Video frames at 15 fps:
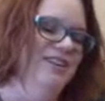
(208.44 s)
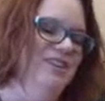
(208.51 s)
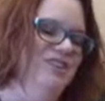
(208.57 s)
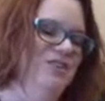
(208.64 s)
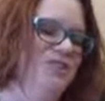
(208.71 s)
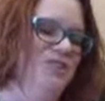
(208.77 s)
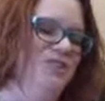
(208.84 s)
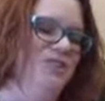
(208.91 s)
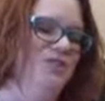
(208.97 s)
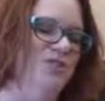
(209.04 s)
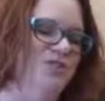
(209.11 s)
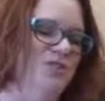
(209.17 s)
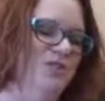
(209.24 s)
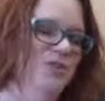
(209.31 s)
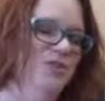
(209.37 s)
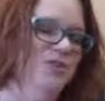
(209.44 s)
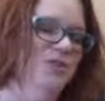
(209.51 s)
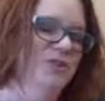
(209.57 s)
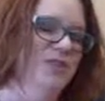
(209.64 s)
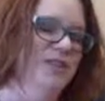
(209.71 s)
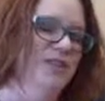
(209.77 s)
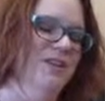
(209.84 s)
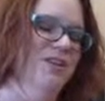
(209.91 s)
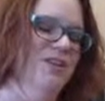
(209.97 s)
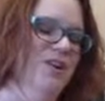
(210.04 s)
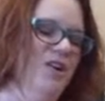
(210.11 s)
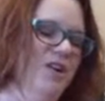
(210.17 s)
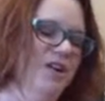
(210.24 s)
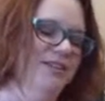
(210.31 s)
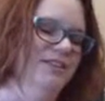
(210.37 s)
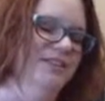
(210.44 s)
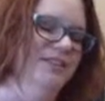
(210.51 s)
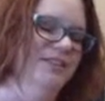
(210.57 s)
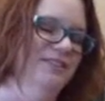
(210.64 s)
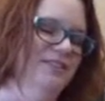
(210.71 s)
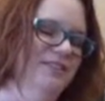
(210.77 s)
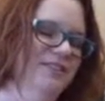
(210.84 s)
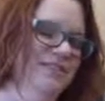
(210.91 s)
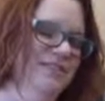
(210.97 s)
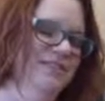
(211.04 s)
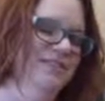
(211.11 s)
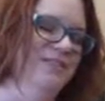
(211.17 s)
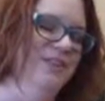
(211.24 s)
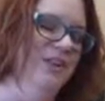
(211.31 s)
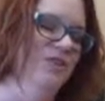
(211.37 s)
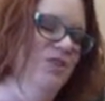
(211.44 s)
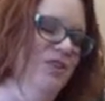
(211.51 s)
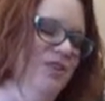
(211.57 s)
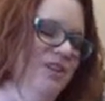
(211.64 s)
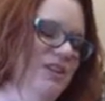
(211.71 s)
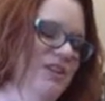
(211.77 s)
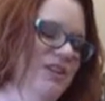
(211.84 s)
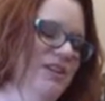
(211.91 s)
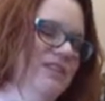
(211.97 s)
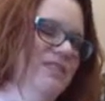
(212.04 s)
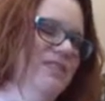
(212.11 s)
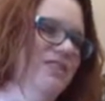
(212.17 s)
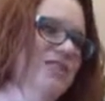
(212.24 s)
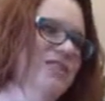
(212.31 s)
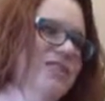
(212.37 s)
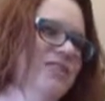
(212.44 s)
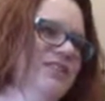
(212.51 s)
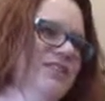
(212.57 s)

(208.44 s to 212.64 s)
into your shoulder in the garden, under the eaves,